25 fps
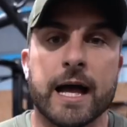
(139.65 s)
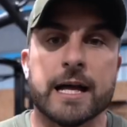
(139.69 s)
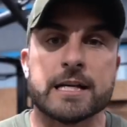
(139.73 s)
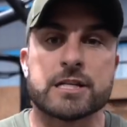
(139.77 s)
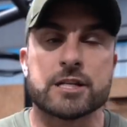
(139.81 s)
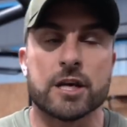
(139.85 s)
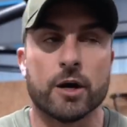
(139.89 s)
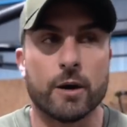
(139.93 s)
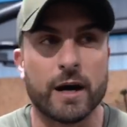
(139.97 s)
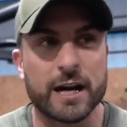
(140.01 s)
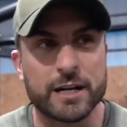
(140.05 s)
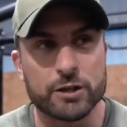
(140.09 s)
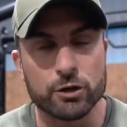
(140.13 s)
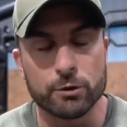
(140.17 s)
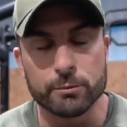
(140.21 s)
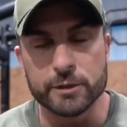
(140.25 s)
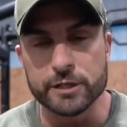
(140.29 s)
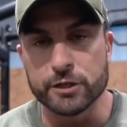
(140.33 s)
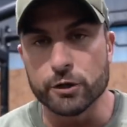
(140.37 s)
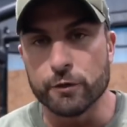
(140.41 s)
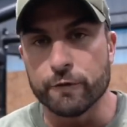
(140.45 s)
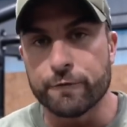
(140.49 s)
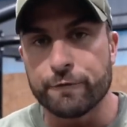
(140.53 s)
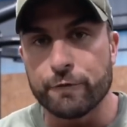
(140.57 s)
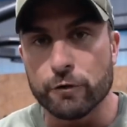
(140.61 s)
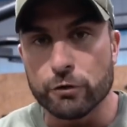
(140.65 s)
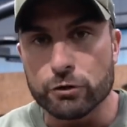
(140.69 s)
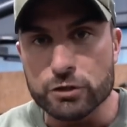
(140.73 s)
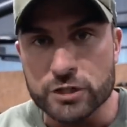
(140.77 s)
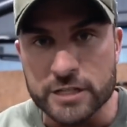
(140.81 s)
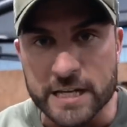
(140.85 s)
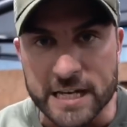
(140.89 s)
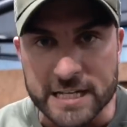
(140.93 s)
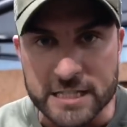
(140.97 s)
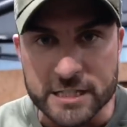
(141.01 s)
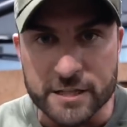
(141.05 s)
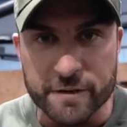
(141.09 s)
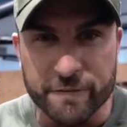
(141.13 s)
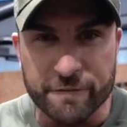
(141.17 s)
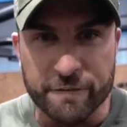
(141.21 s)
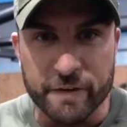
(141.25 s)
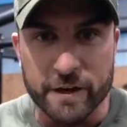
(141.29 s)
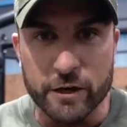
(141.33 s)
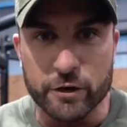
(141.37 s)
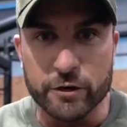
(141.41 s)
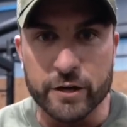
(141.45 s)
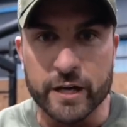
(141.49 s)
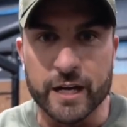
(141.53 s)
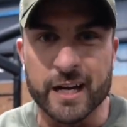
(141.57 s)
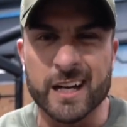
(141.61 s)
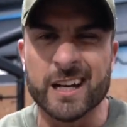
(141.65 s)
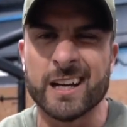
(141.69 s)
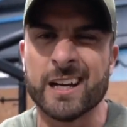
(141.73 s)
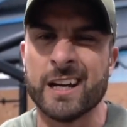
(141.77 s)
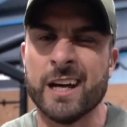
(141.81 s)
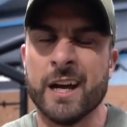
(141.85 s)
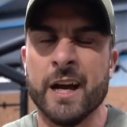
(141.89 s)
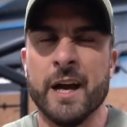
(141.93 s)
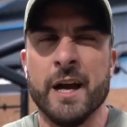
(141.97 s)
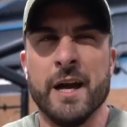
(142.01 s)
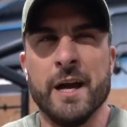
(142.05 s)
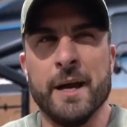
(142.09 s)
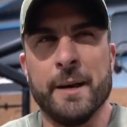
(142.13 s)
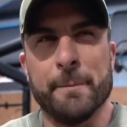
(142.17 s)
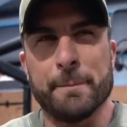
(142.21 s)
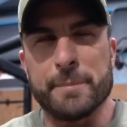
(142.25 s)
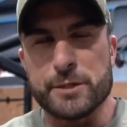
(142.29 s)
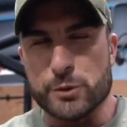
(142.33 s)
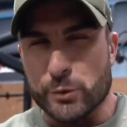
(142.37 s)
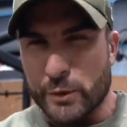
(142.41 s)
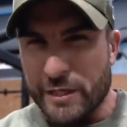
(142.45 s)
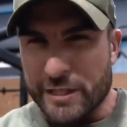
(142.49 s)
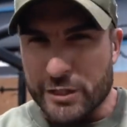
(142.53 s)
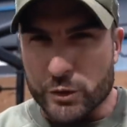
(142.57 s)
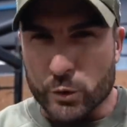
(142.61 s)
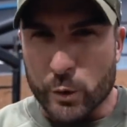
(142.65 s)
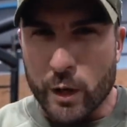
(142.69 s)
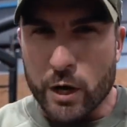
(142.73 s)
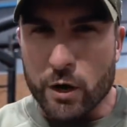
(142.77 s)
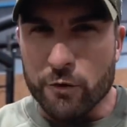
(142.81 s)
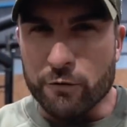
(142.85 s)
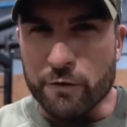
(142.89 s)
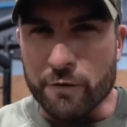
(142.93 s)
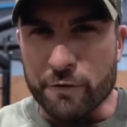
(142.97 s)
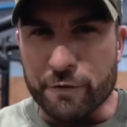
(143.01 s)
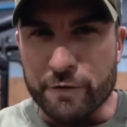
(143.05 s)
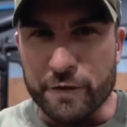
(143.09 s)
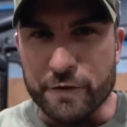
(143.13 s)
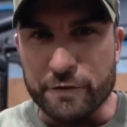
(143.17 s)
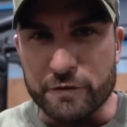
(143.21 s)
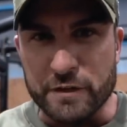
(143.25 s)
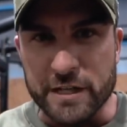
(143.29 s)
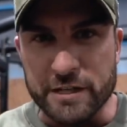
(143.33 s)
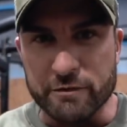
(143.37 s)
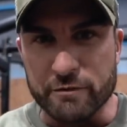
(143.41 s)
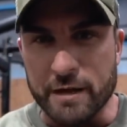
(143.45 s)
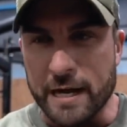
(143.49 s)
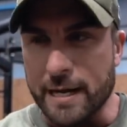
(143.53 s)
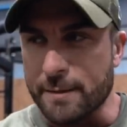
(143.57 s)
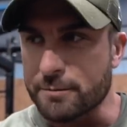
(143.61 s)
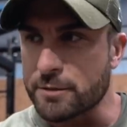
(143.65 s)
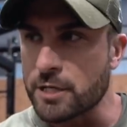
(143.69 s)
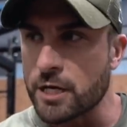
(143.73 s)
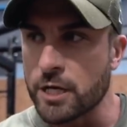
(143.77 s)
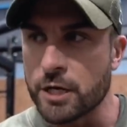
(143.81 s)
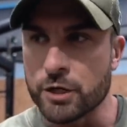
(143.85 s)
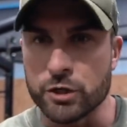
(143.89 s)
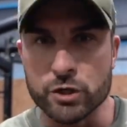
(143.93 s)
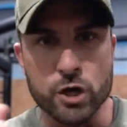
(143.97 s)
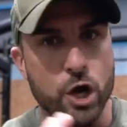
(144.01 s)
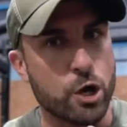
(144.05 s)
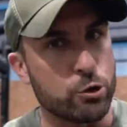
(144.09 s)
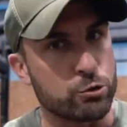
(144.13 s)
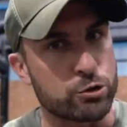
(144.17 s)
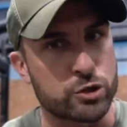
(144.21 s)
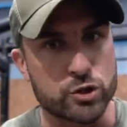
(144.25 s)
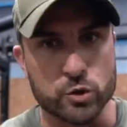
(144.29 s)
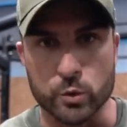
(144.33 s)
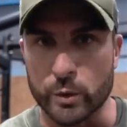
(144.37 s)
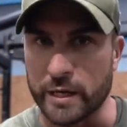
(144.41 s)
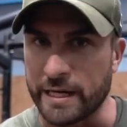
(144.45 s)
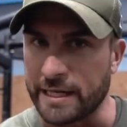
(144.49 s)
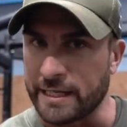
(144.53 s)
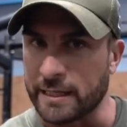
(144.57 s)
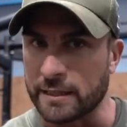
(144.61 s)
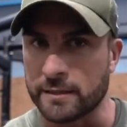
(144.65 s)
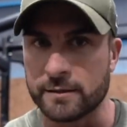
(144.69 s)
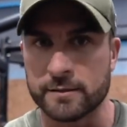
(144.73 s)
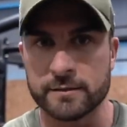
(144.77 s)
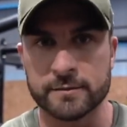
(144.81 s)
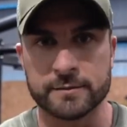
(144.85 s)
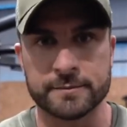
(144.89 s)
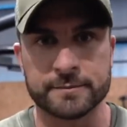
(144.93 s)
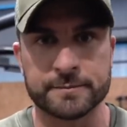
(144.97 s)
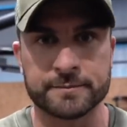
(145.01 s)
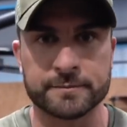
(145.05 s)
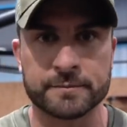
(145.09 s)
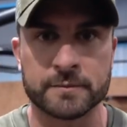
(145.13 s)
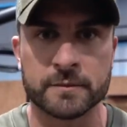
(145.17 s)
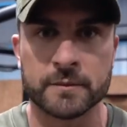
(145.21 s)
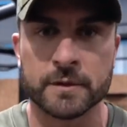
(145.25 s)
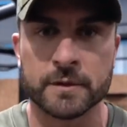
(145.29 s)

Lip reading: So I normally do four sets to failure, between 12 and 15 reps, no swing.